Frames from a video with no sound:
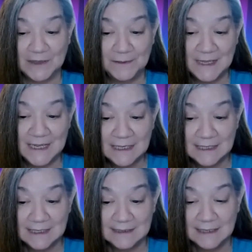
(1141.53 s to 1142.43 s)
which I think
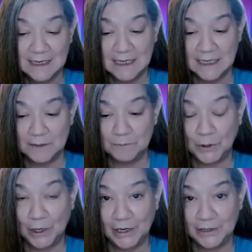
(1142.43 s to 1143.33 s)
is in
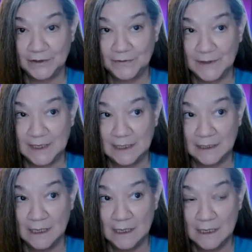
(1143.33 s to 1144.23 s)
part
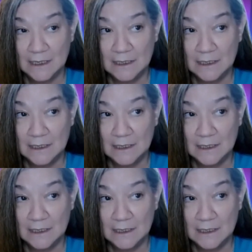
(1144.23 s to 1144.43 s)
the